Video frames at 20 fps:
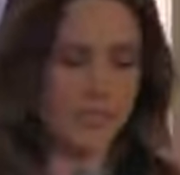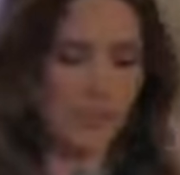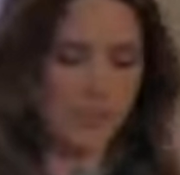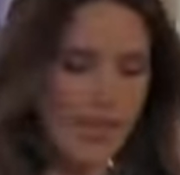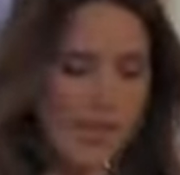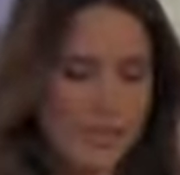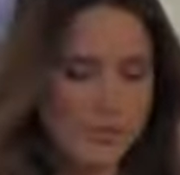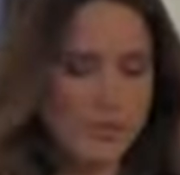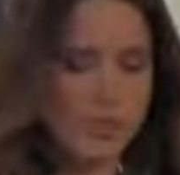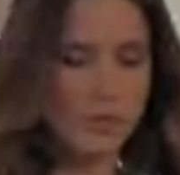
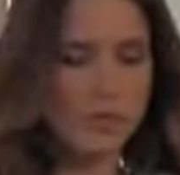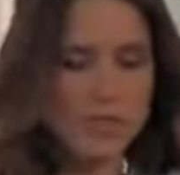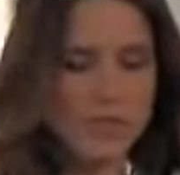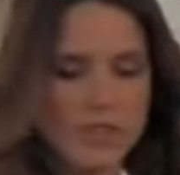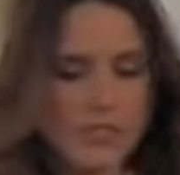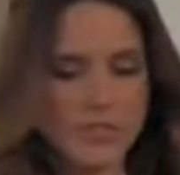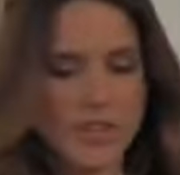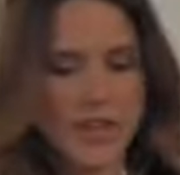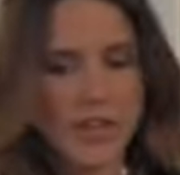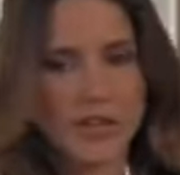Last
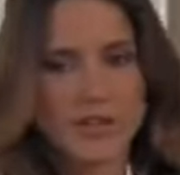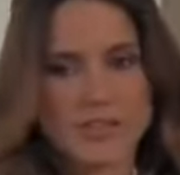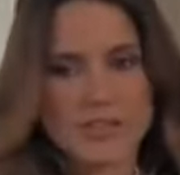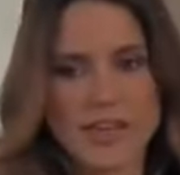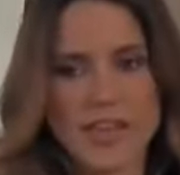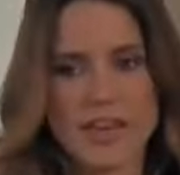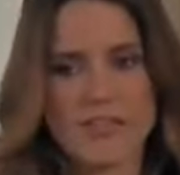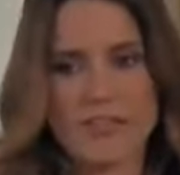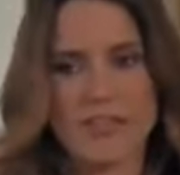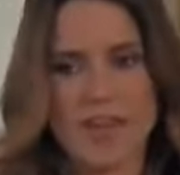remnants of
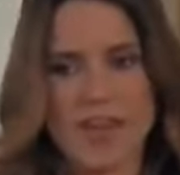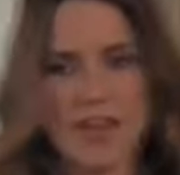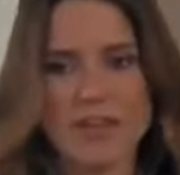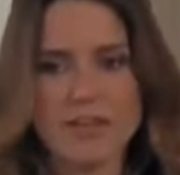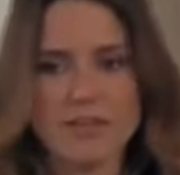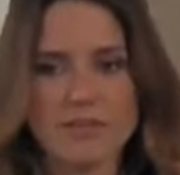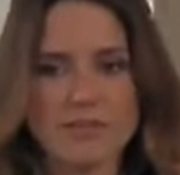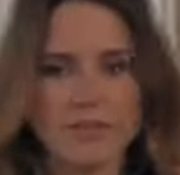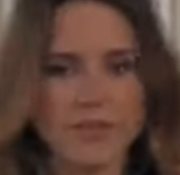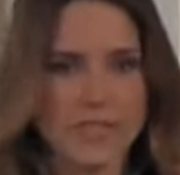Karen's
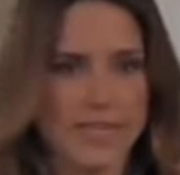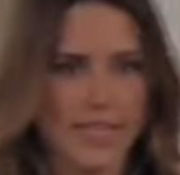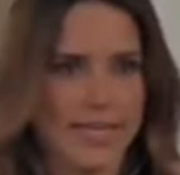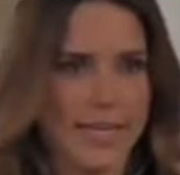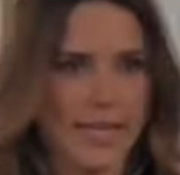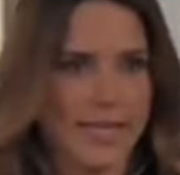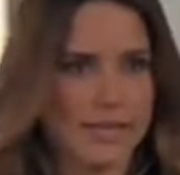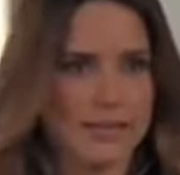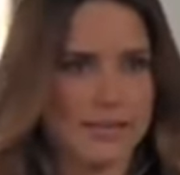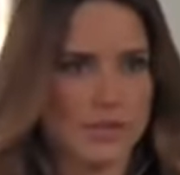Cafe for
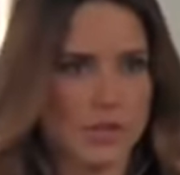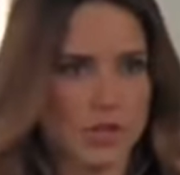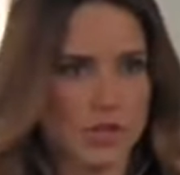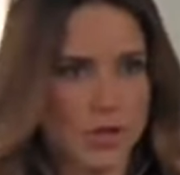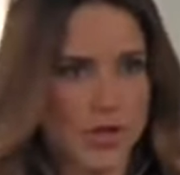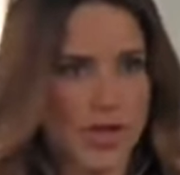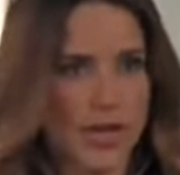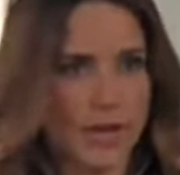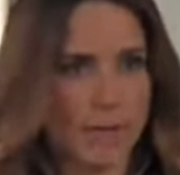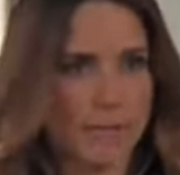Lydia. Straight